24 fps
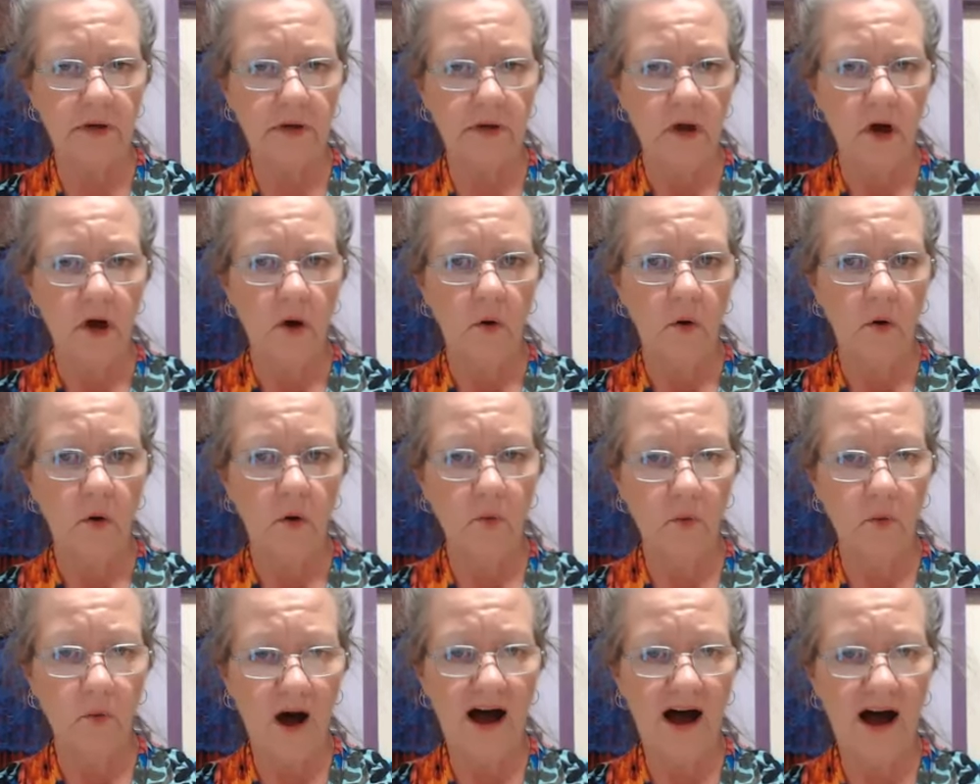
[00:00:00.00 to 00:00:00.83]

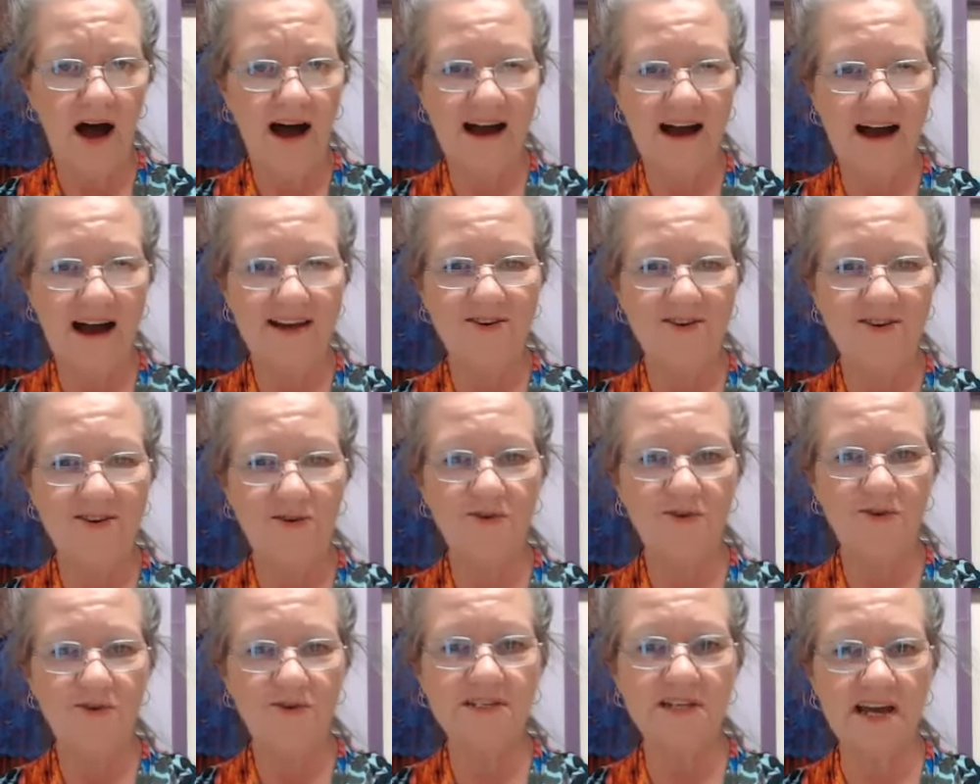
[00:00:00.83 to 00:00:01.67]
why
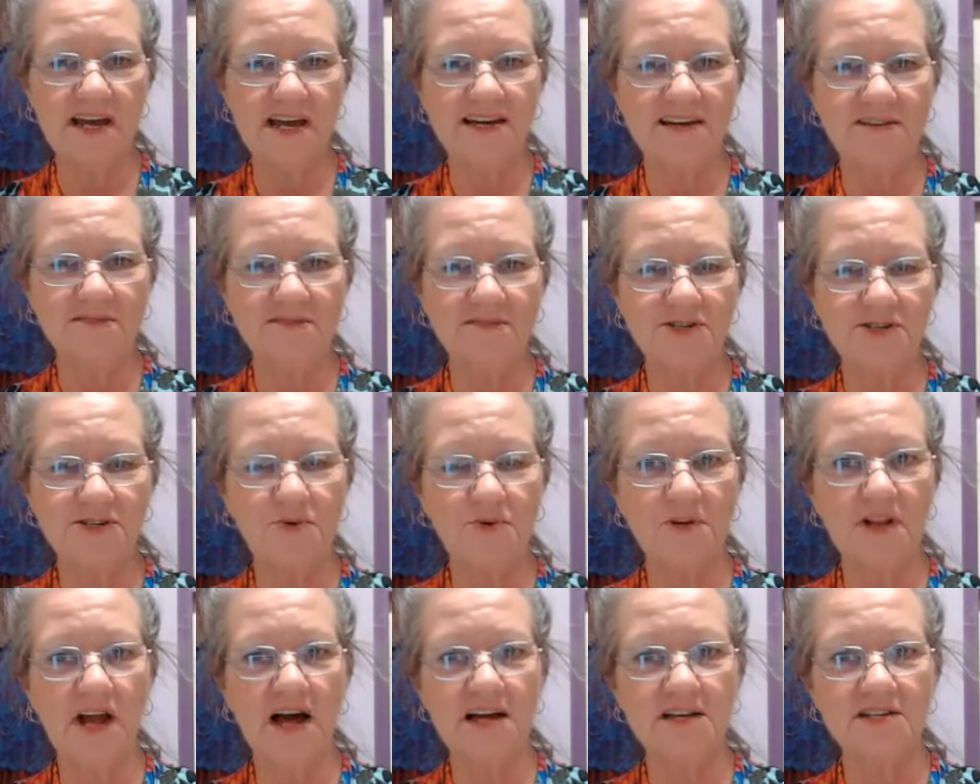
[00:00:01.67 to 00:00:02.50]
you as the
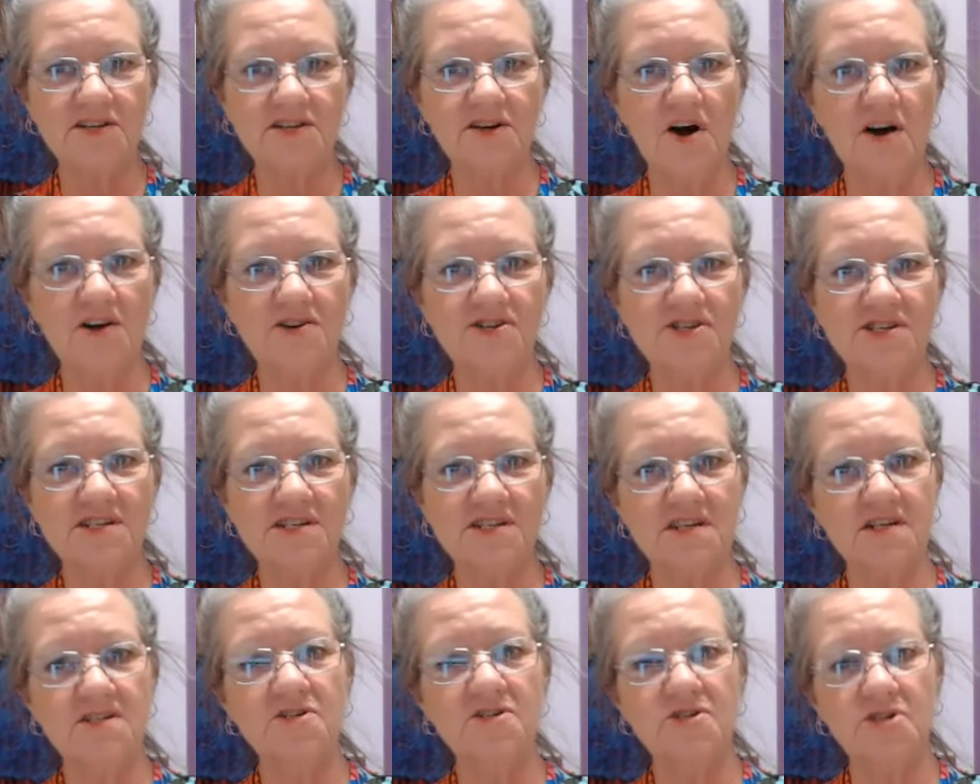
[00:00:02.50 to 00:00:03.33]
individualized
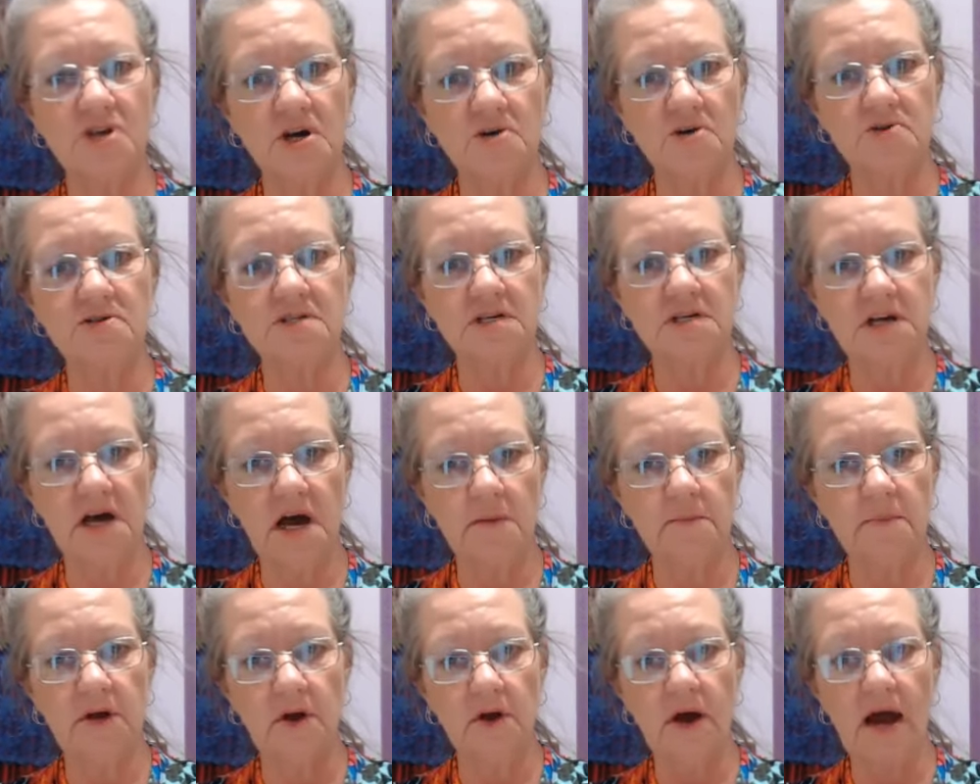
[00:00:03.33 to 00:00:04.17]
consciousness chose to come
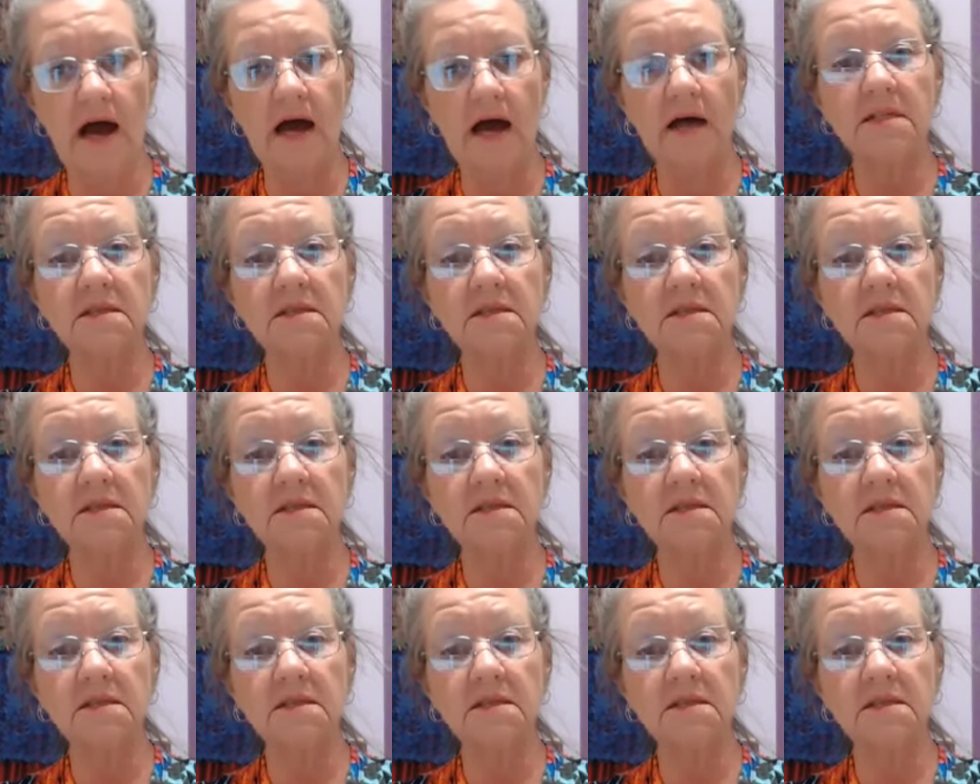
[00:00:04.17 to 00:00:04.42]
here at this